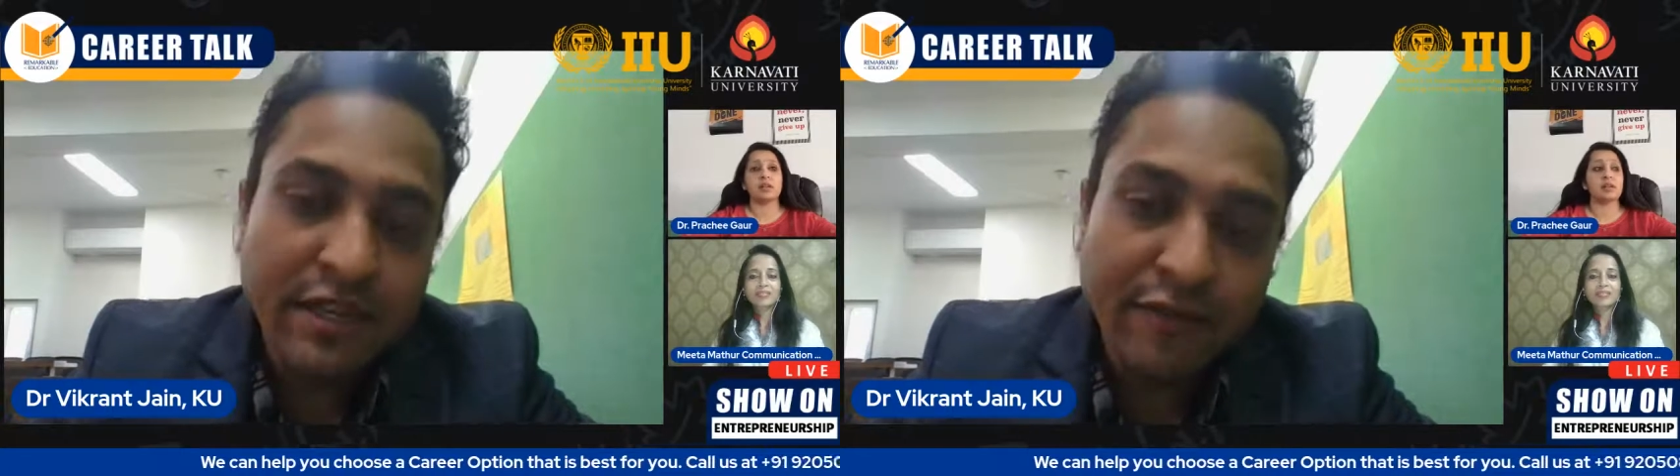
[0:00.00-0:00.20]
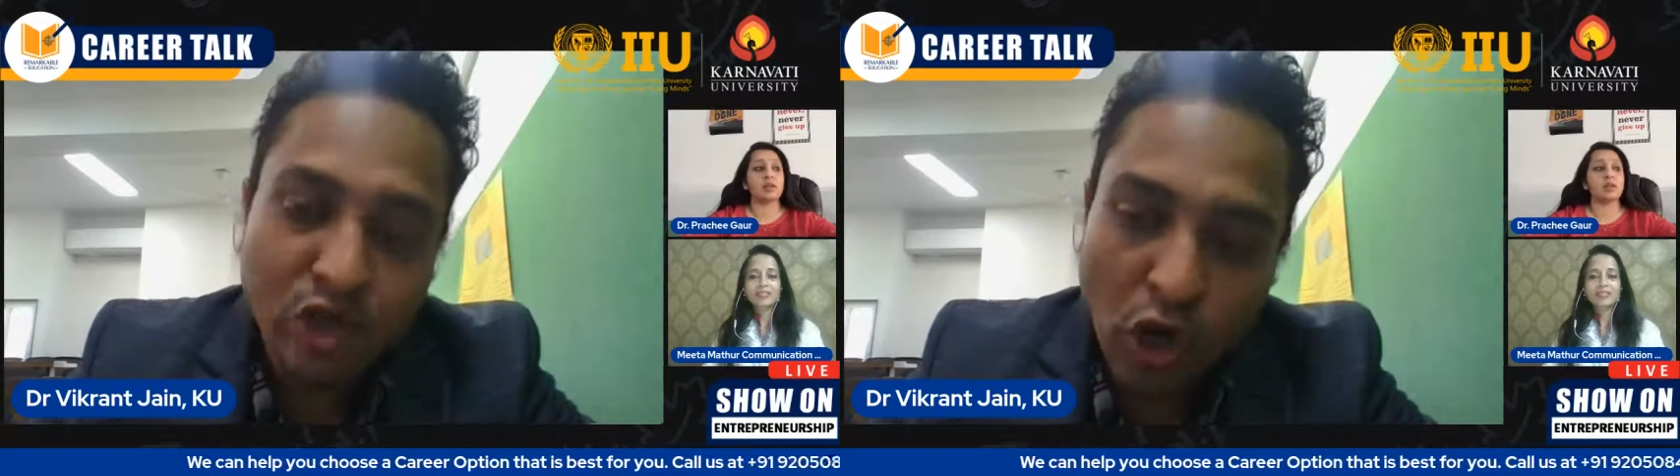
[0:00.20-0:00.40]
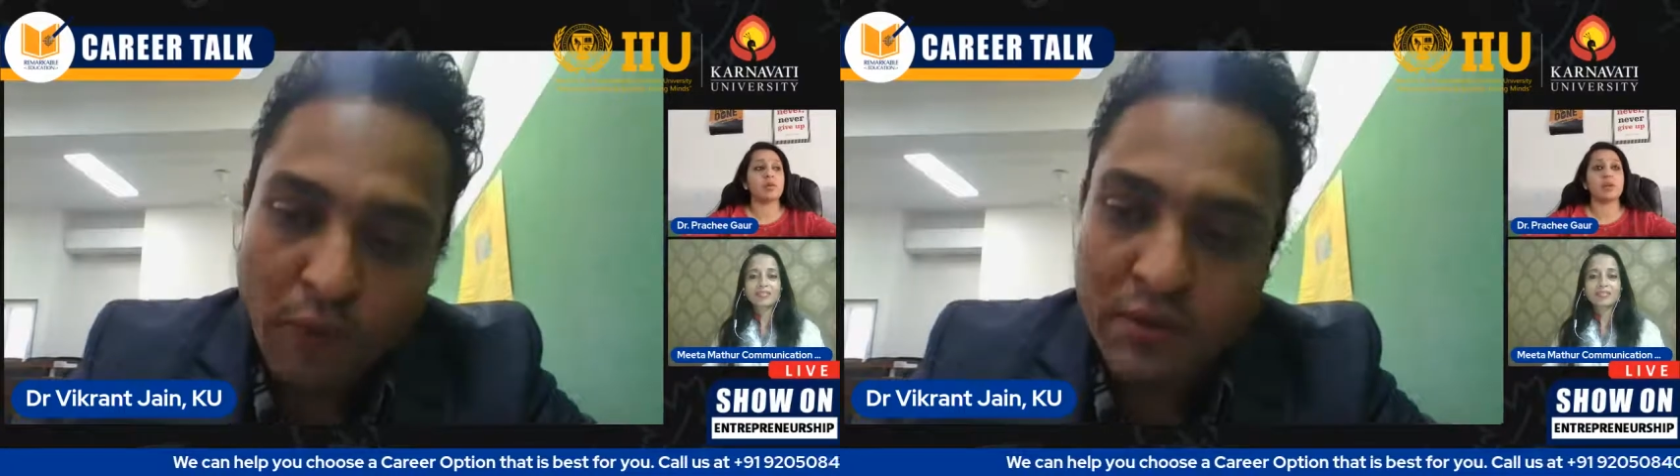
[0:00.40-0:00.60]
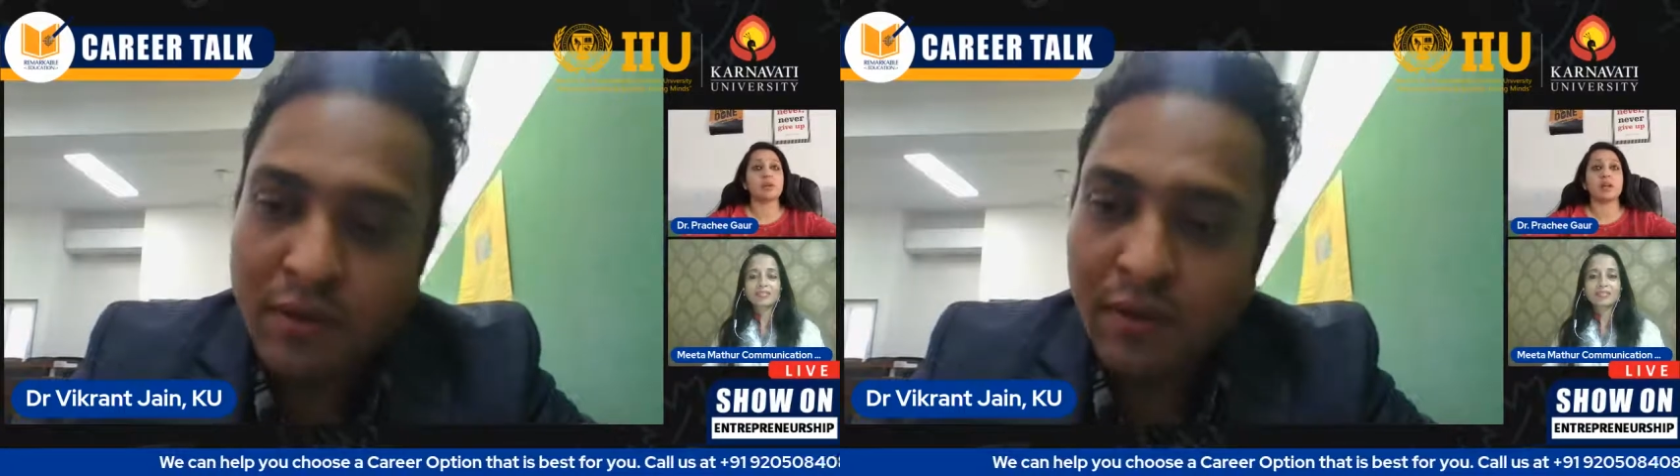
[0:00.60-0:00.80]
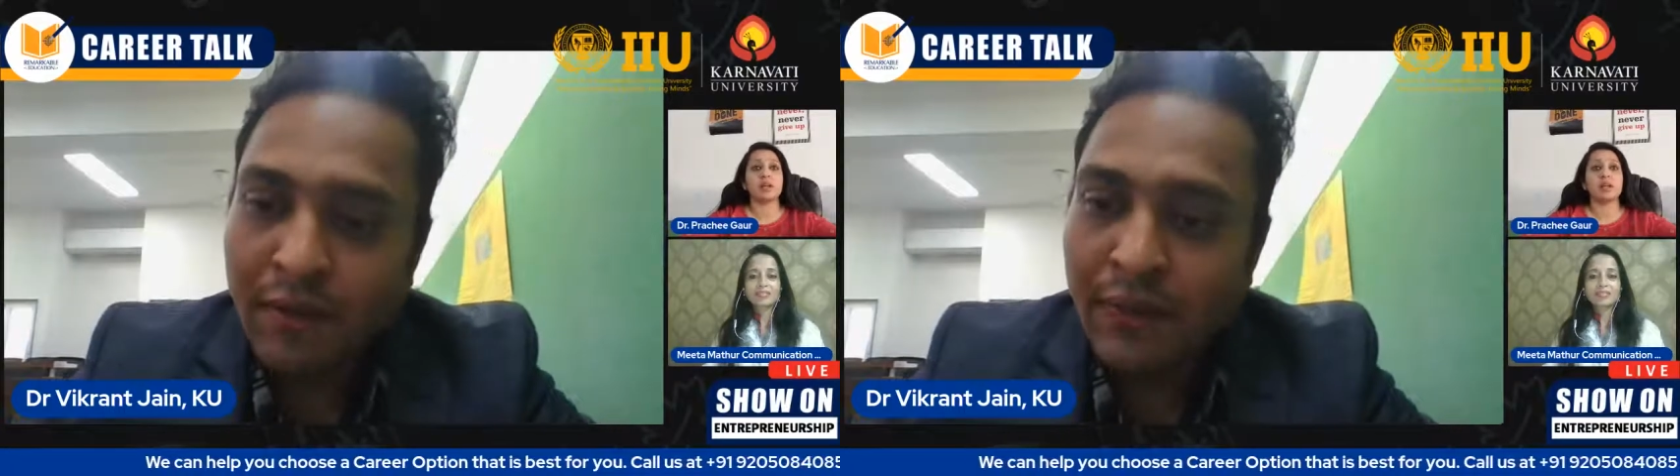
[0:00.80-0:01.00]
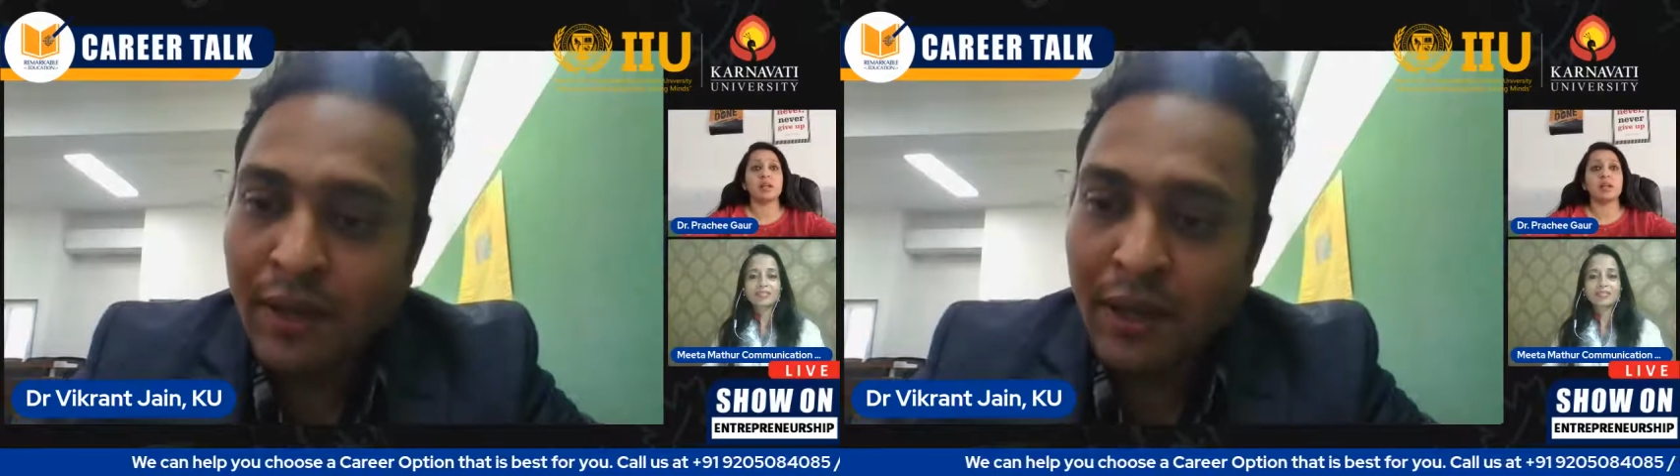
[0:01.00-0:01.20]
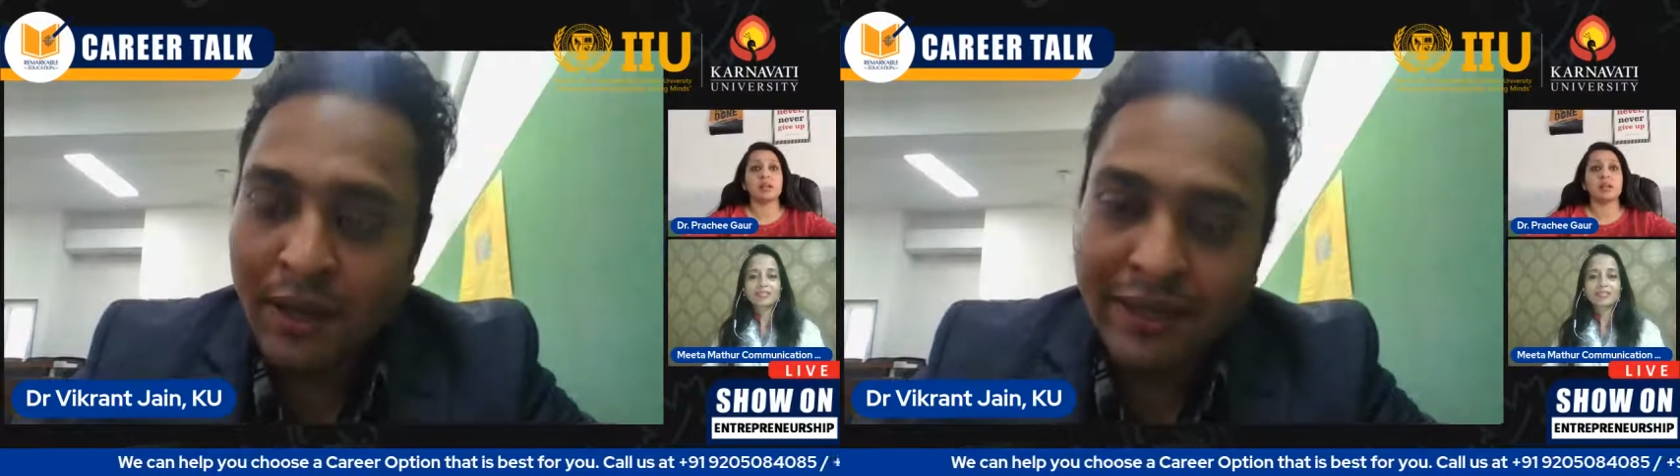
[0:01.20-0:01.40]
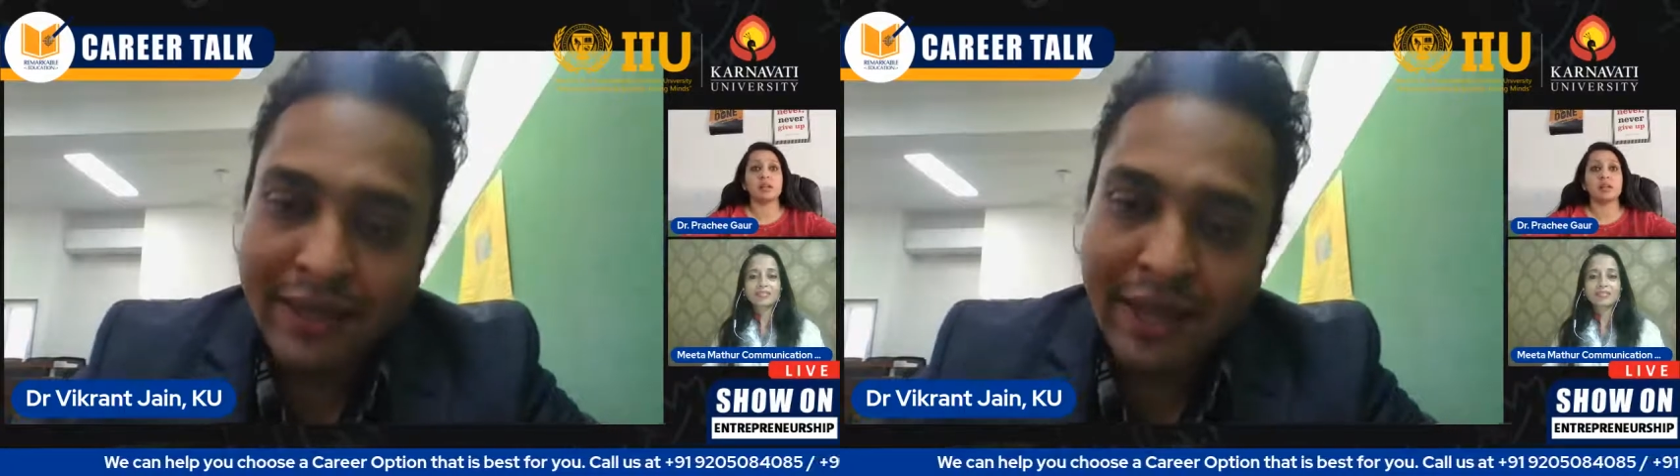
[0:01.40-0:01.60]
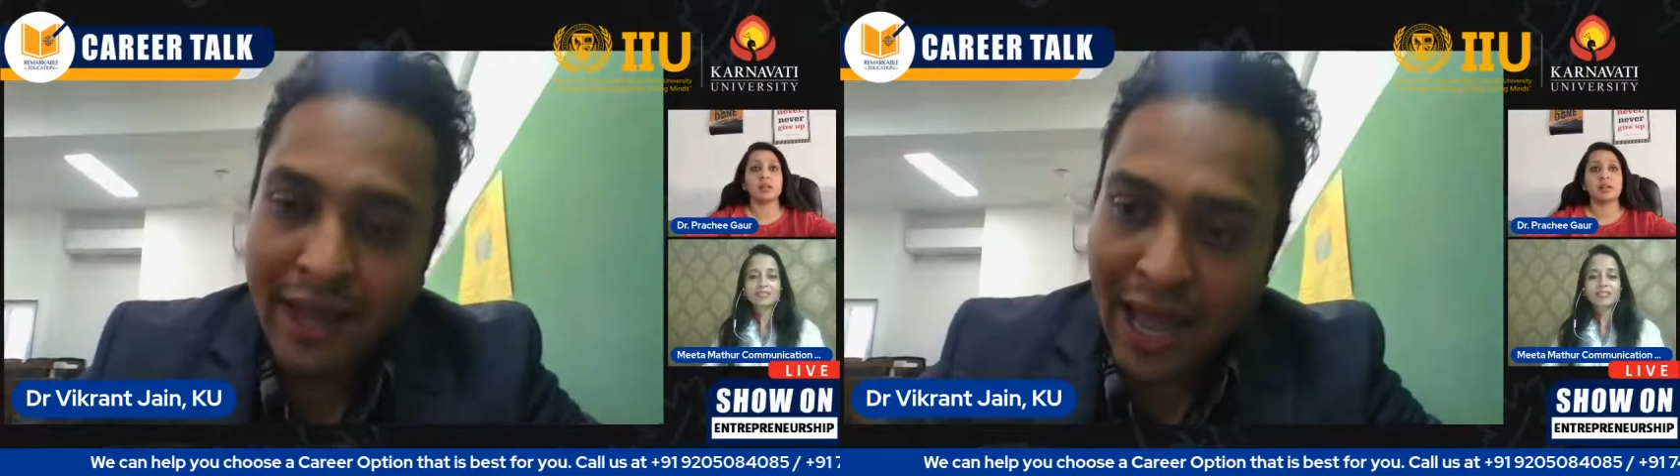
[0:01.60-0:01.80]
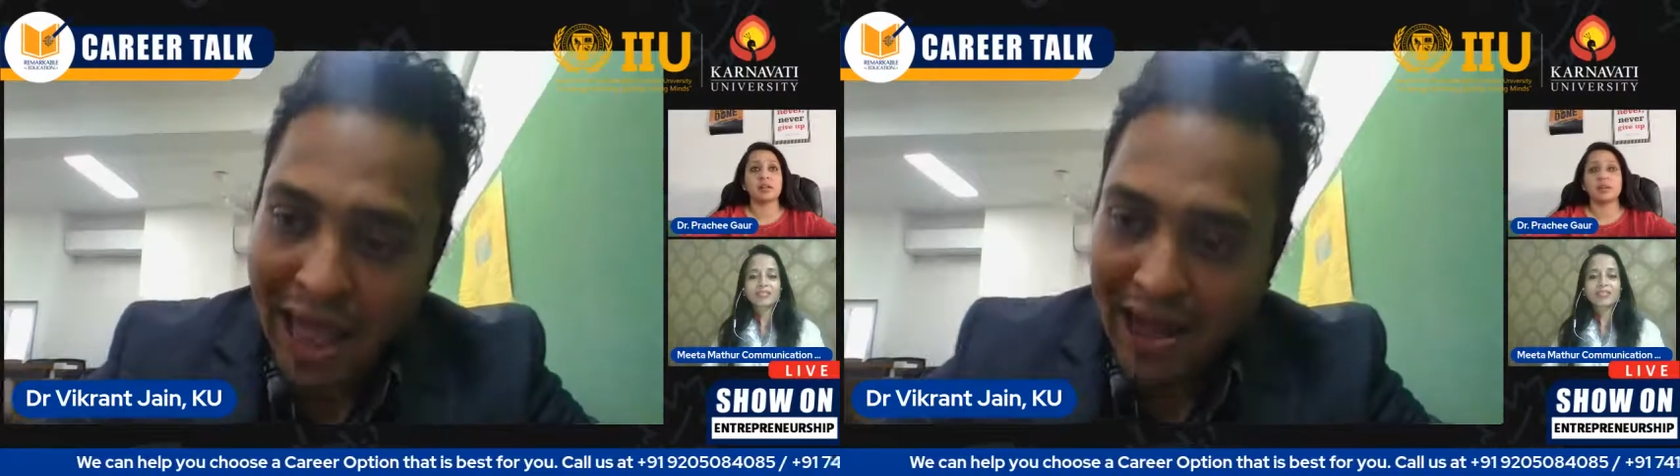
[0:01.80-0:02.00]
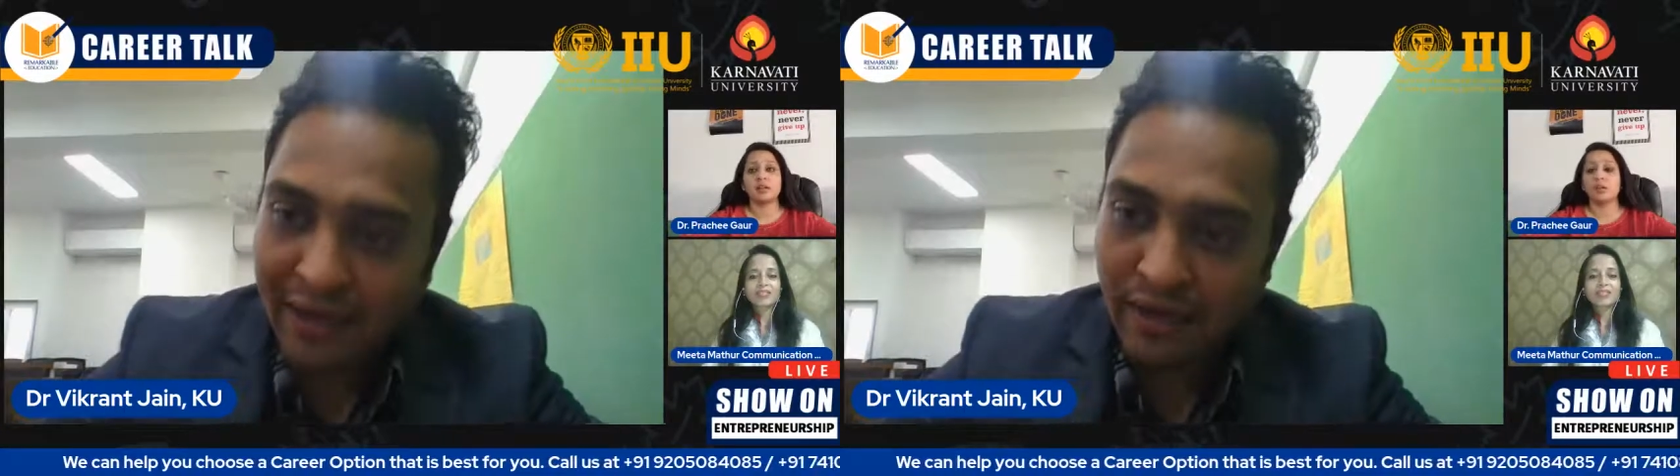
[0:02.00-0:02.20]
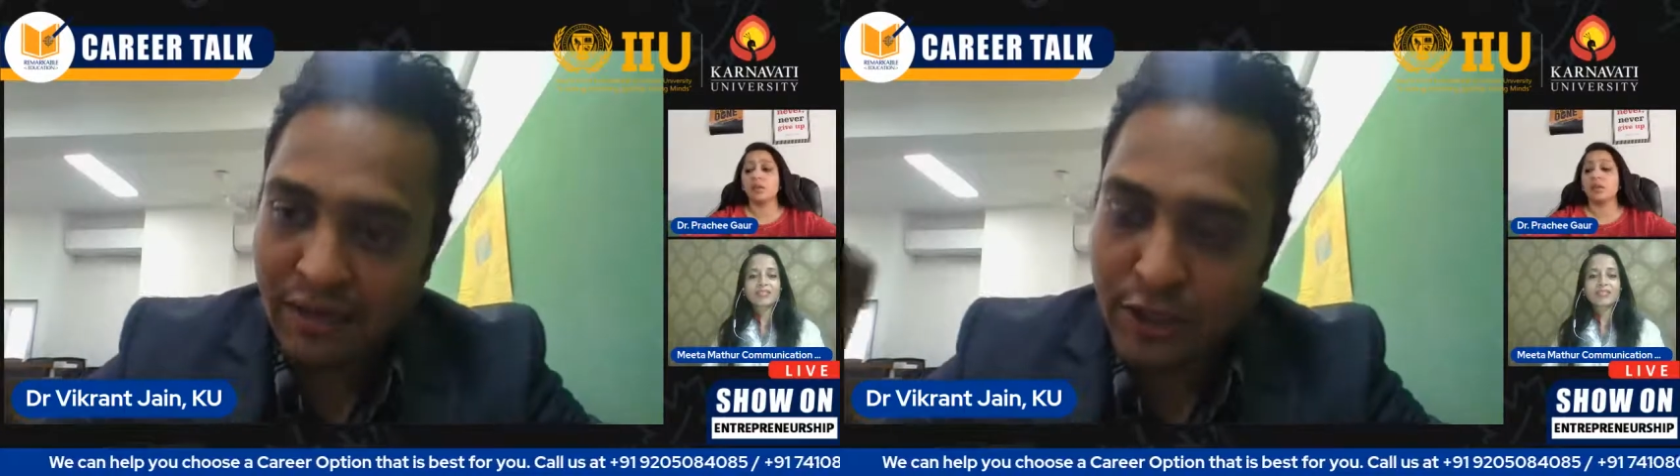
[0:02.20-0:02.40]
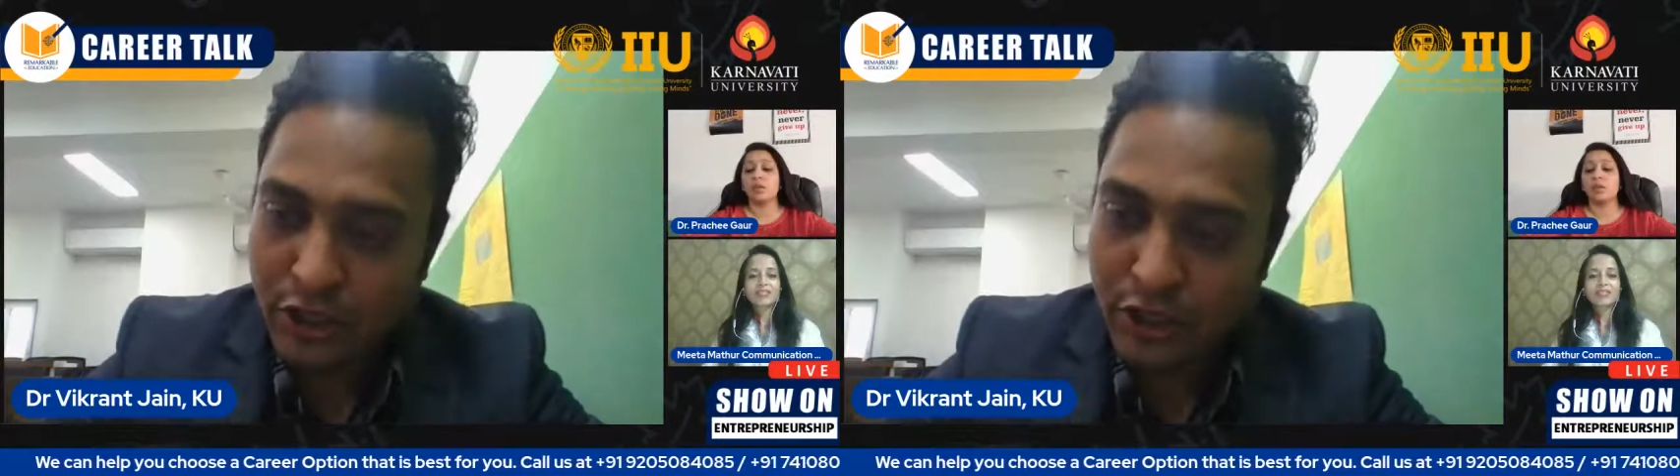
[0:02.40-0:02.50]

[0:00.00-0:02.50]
Steve Jobs, they had a